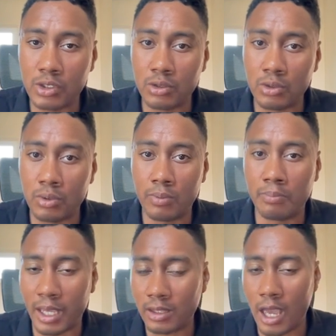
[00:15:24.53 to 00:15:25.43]
to
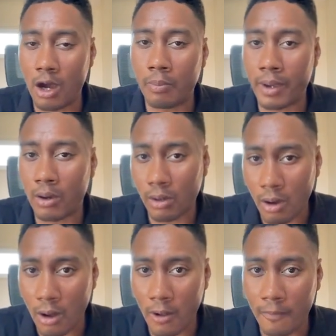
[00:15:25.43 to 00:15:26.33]
make the outbound
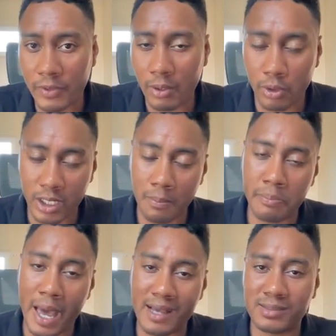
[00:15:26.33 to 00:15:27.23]
call, and we're going to
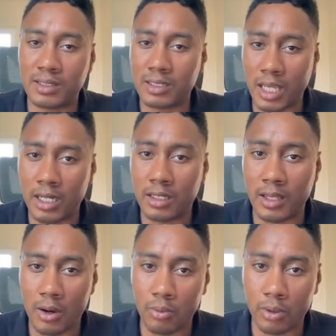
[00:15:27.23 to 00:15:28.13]
pass the data
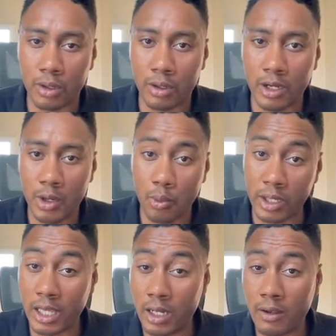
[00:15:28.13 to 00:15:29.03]
that we're
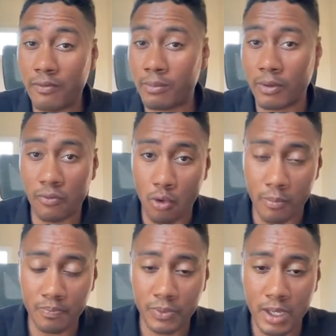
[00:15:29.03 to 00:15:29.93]
getting from the
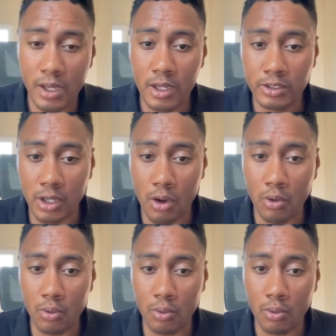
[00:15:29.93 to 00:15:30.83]
form.
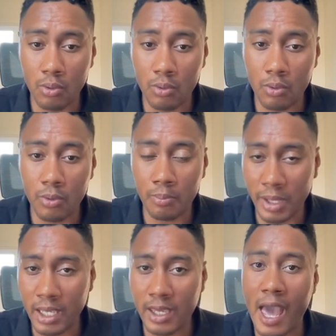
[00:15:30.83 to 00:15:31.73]
So
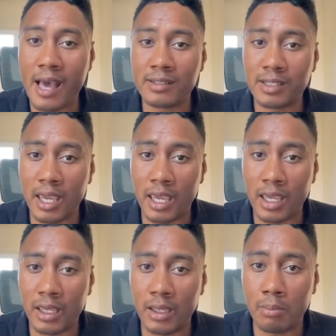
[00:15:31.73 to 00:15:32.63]
Make has
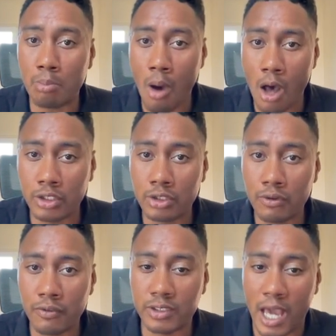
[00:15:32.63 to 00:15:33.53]
a
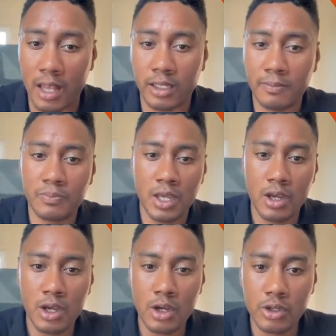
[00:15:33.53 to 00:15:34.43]
module for tally.
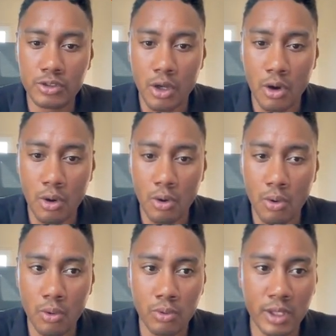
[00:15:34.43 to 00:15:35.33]

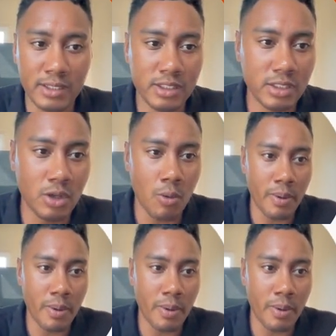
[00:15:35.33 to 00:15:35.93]
So let's just go